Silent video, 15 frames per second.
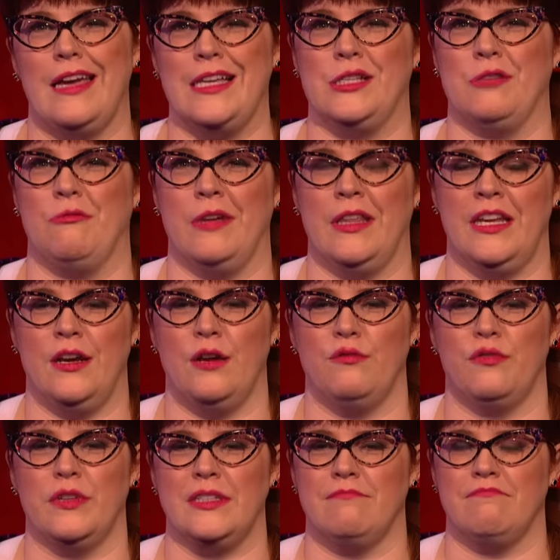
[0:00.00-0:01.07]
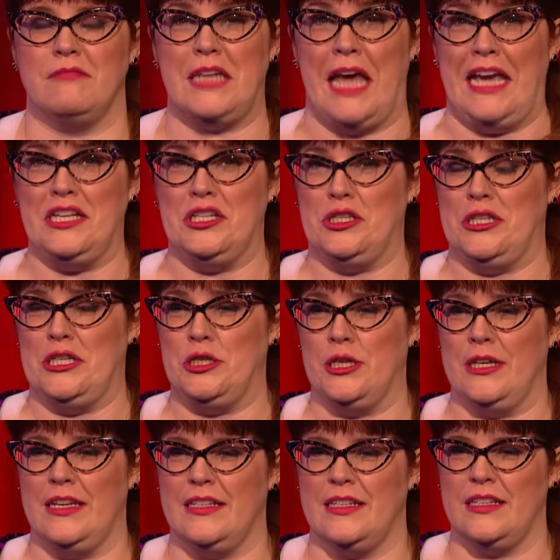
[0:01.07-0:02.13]
isn't really known for tasty
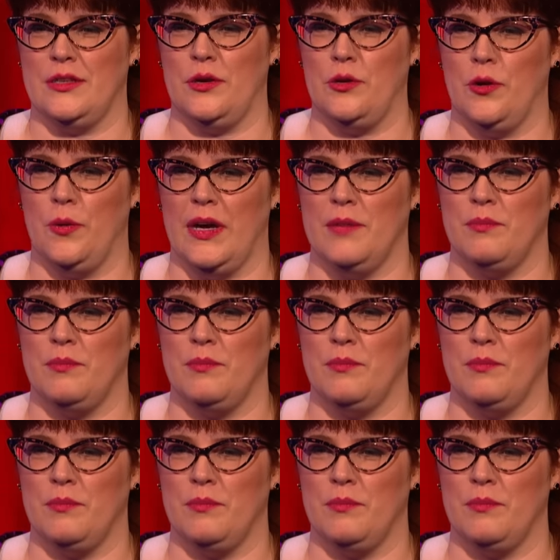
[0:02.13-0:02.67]
cheese. It's all quite